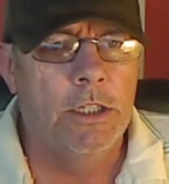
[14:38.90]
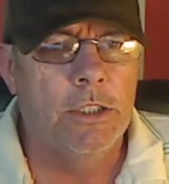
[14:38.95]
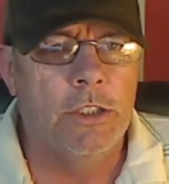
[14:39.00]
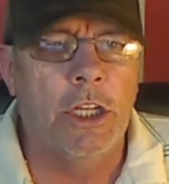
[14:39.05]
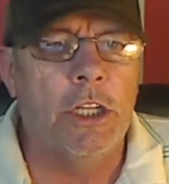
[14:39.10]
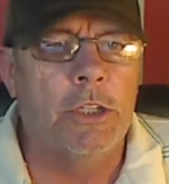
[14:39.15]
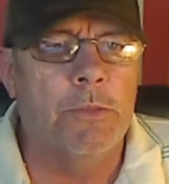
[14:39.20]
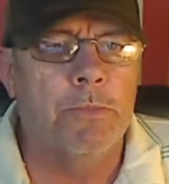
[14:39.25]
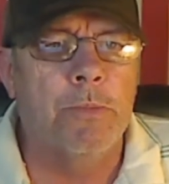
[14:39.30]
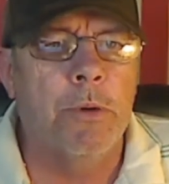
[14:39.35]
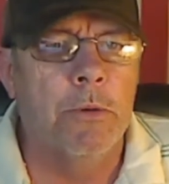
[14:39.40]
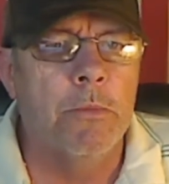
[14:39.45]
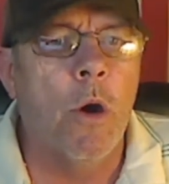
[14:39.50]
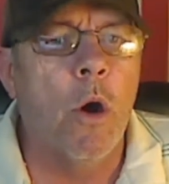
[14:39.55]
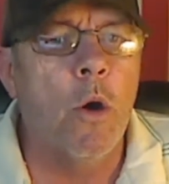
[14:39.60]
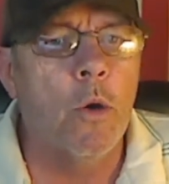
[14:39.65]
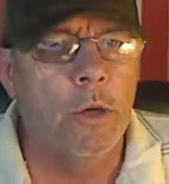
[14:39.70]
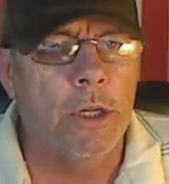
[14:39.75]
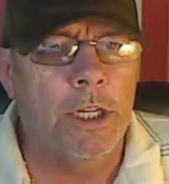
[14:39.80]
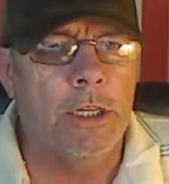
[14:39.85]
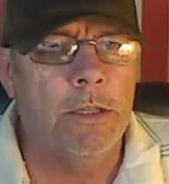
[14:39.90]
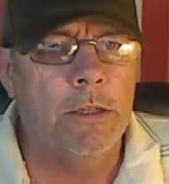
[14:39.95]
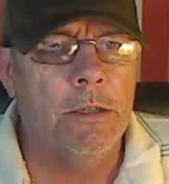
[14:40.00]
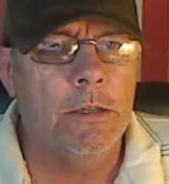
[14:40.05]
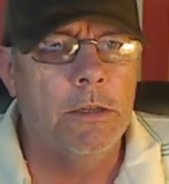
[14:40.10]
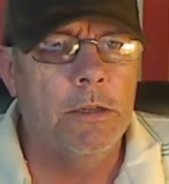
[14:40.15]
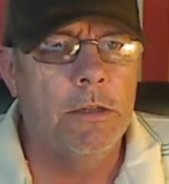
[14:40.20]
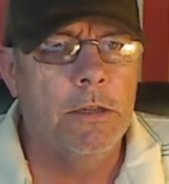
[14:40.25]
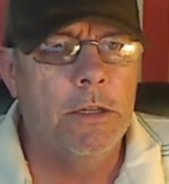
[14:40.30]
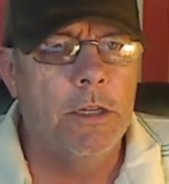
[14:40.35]
that's promoting
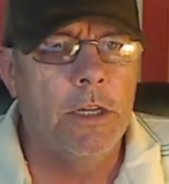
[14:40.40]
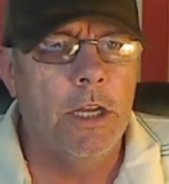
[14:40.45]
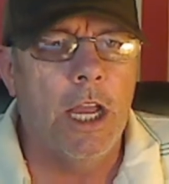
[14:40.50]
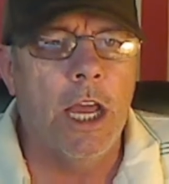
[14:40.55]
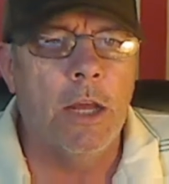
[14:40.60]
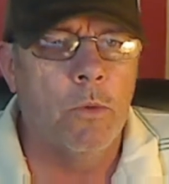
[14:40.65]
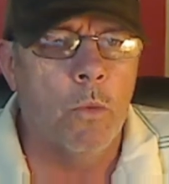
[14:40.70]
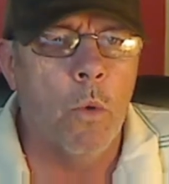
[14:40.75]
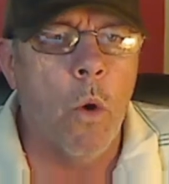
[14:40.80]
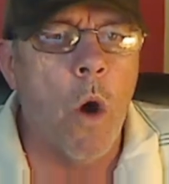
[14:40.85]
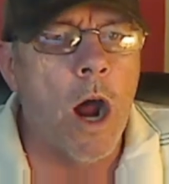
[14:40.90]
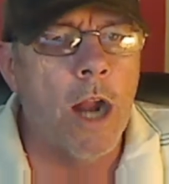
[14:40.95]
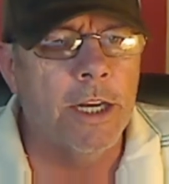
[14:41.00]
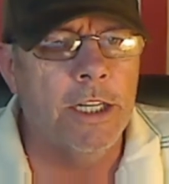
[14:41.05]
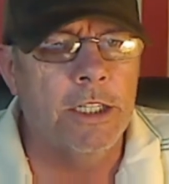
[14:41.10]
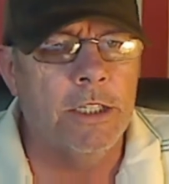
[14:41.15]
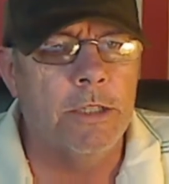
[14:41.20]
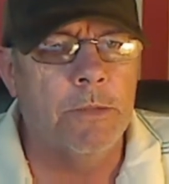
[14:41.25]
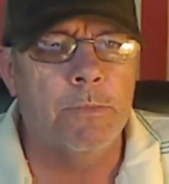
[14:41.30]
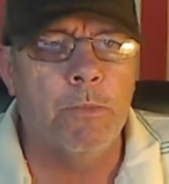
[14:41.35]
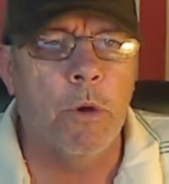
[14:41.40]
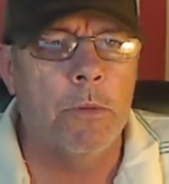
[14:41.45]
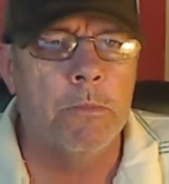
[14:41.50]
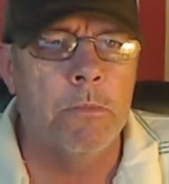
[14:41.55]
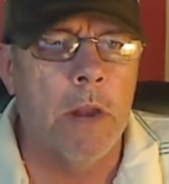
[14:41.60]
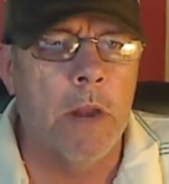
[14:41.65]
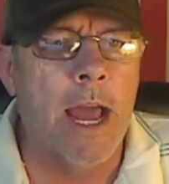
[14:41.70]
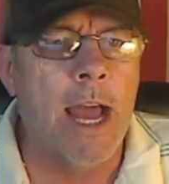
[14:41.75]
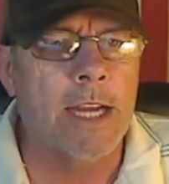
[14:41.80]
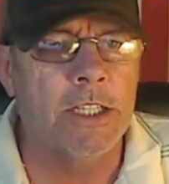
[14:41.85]
and wanting to put
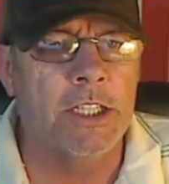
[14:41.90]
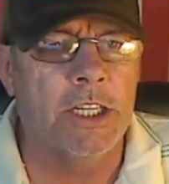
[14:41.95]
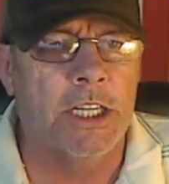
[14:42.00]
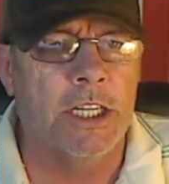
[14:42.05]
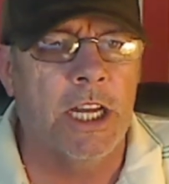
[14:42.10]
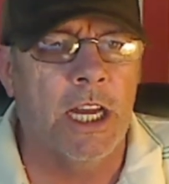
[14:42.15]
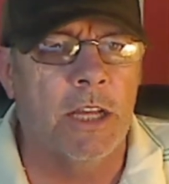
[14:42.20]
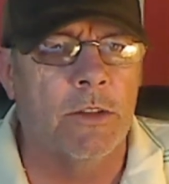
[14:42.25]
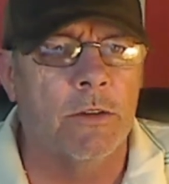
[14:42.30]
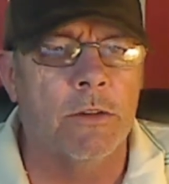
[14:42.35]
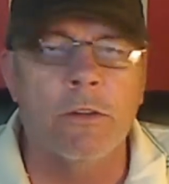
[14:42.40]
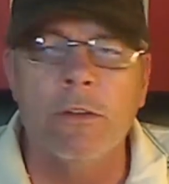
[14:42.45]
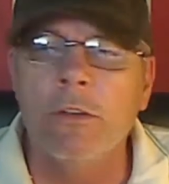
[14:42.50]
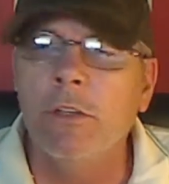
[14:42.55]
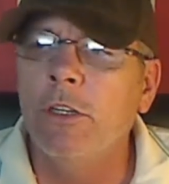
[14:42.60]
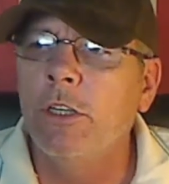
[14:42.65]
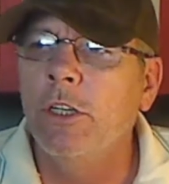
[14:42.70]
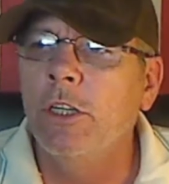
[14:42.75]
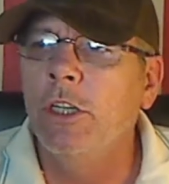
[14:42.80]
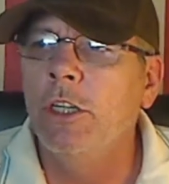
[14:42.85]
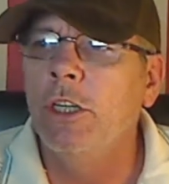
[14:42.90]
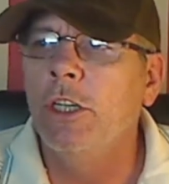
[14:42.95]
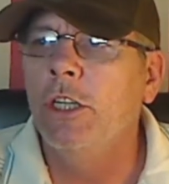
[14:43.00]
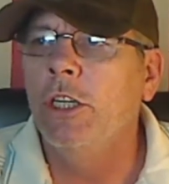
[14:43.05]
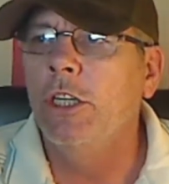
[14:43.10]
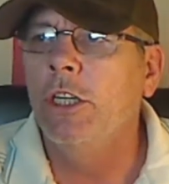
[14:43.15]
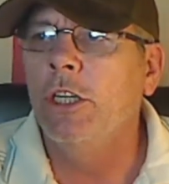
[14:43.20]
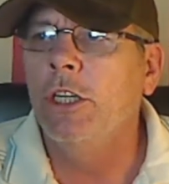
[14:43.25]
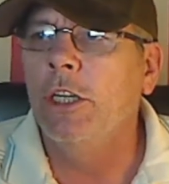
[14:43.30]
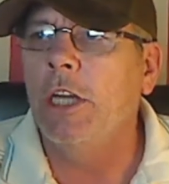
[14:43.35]
blasts together
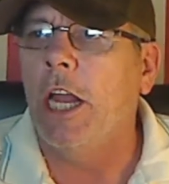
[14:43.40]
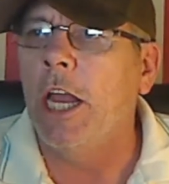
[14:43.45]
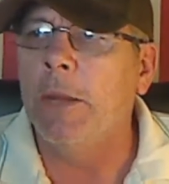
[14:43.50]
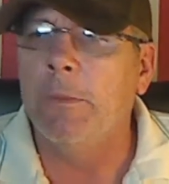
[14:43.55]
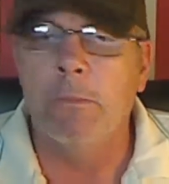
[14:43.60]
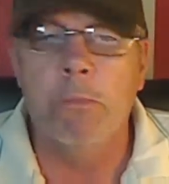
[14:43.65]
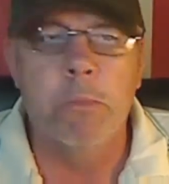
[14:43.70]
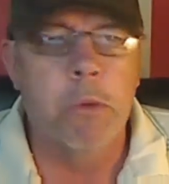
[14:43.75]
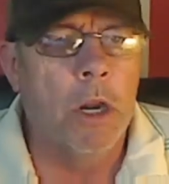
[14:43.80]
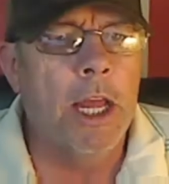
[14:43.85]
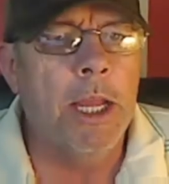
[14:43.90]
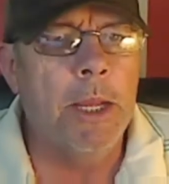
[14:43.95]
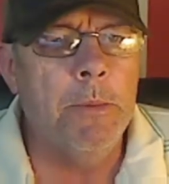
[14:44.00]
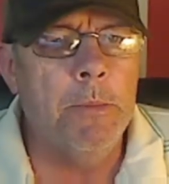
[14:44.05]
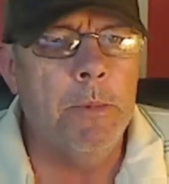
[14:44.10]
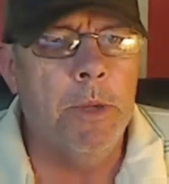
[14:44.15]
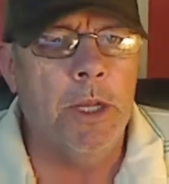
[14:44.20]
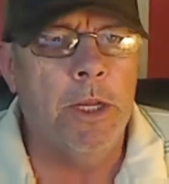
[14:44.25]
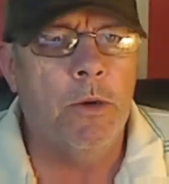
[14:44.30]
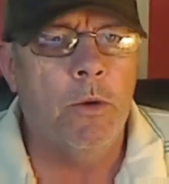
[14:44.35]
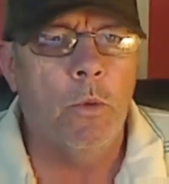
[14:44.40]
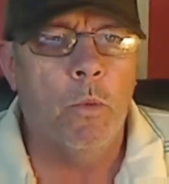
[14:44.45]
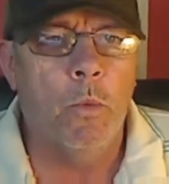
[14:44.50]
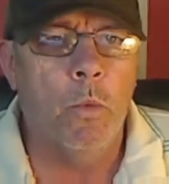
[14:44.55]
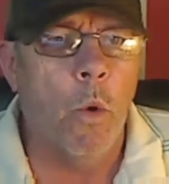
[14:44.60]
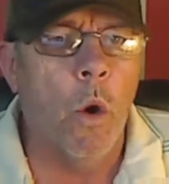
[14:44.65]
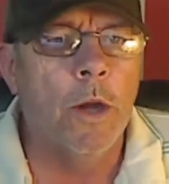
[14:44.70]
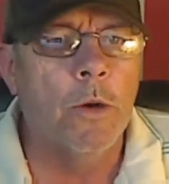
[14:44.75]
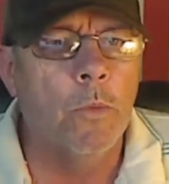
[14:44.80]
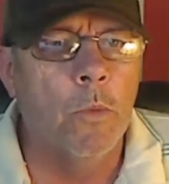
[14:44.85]
and blaming
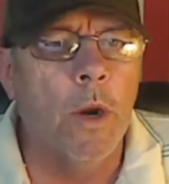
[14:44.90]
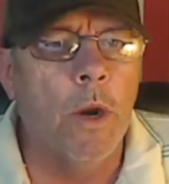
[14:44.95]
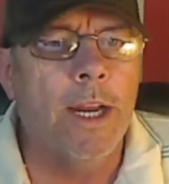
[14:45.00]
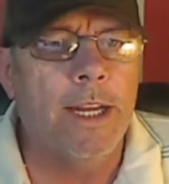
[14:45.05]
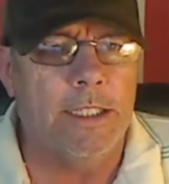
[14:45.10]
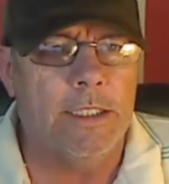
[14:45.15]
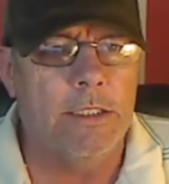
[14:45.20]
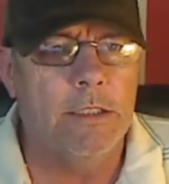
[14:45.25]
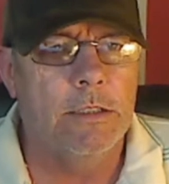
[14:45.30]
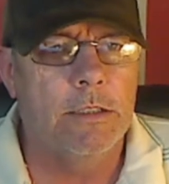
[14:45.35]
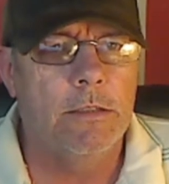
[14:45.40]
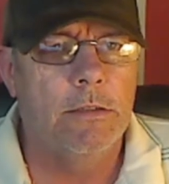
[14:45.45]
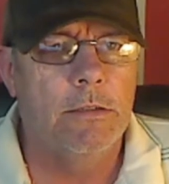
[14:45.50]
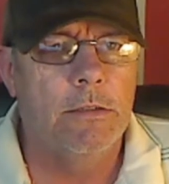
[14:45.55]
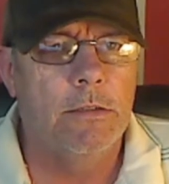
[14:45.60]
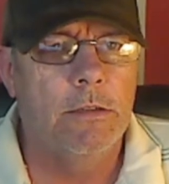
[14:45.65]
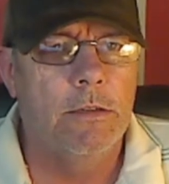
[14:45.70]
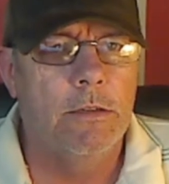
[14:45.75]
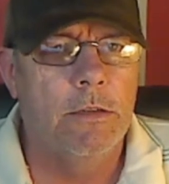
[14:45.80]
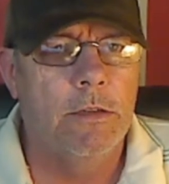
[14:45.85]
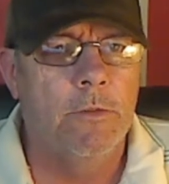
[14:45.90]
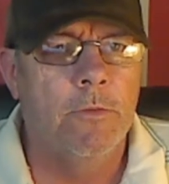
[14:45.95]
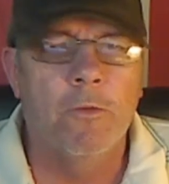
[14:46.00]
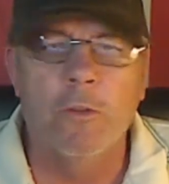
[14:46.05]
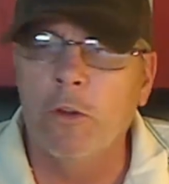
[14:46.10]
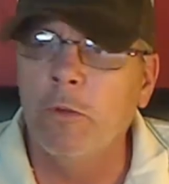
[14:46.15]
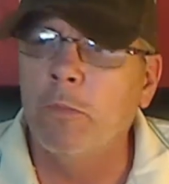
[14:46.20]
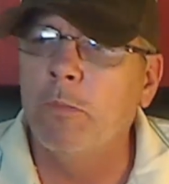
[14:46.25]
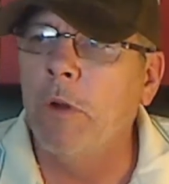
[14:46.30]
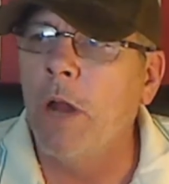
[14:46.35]
one race for
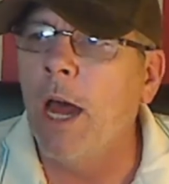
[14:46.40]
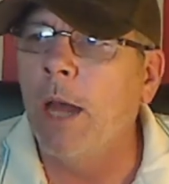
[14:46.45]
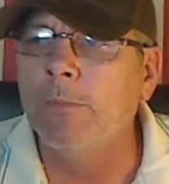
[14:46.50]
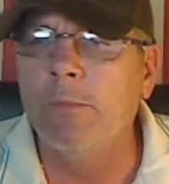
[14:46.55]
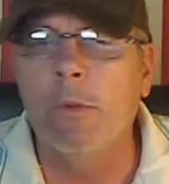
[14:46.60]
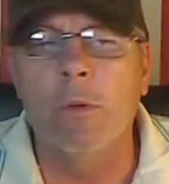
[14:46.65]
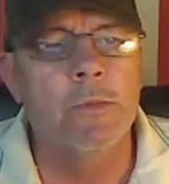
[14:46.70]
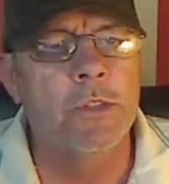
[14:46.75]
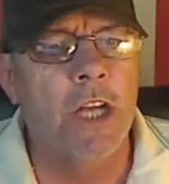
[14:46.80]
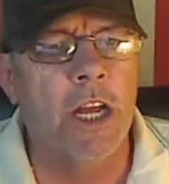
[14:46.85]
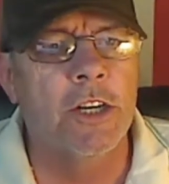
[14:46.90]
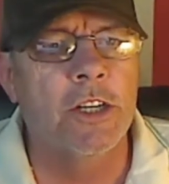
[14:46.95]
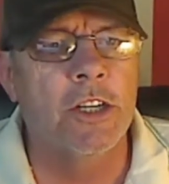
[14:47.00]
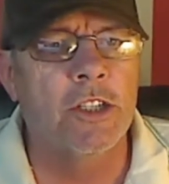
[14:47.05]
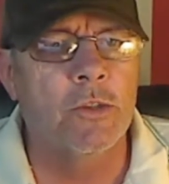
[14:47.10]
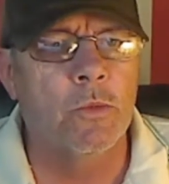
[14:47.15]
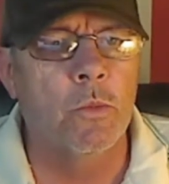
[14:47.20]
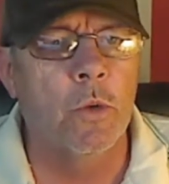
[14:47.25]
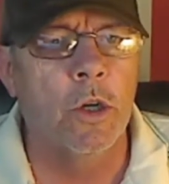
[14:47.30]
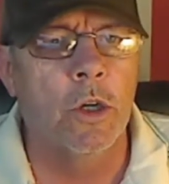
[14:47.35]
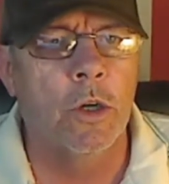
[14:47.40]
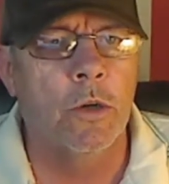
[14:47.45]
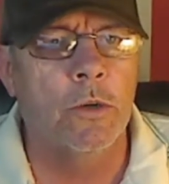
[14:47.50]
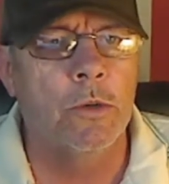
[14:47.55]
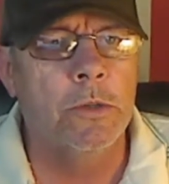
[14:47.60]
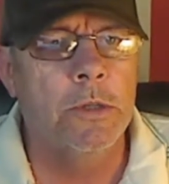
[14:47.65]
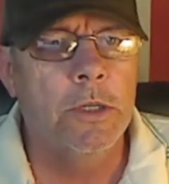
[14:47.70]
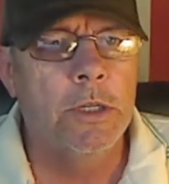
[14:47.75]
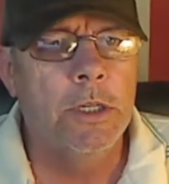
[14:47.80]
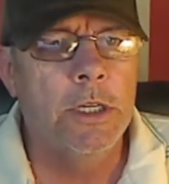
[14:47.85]
the problems on this
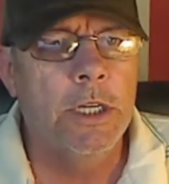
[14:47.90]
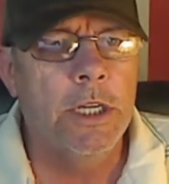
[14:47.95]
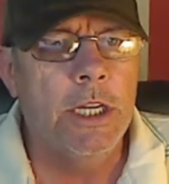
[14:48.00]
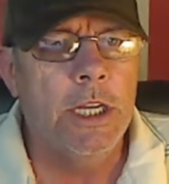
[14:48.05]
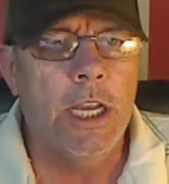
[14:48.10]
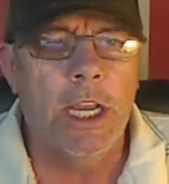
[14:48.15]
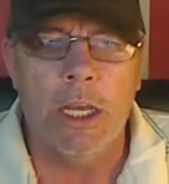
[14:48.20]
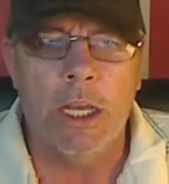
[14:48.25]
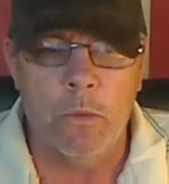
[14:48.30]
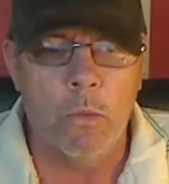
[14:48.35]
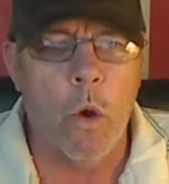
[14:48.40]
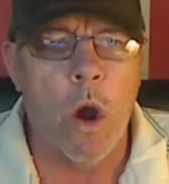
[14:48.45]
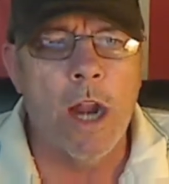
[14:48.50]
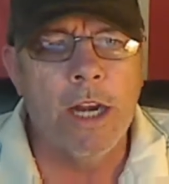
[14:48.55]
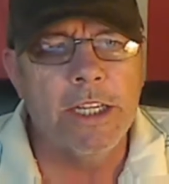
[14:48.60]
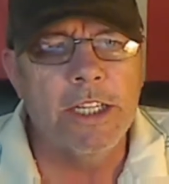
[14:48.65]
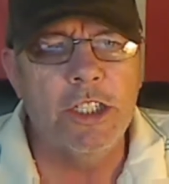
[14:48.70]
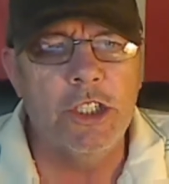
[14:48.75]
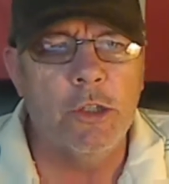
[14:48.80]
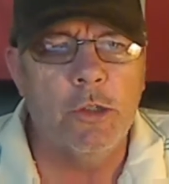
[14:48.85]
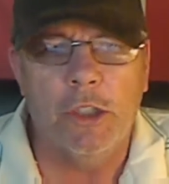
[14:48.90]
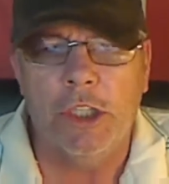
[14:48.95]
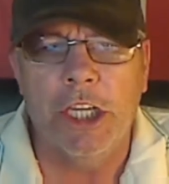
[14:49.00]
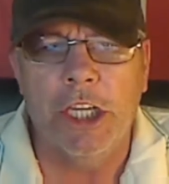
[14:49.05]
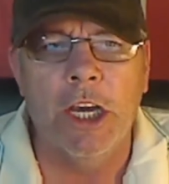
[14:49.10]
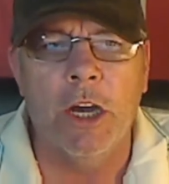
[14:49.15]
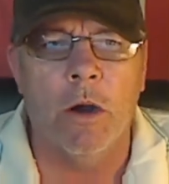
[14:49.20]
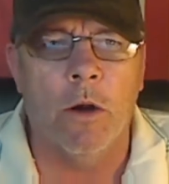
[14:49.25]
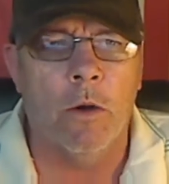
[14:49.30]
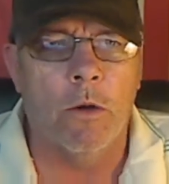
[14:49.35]
world and wanting to
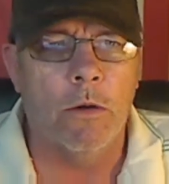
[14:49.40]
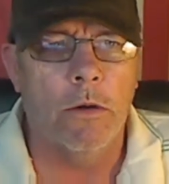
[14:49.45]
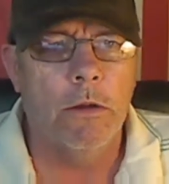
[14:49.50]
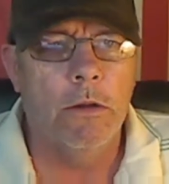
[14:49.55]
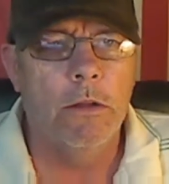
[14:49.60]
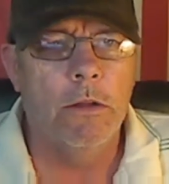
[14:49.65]
kill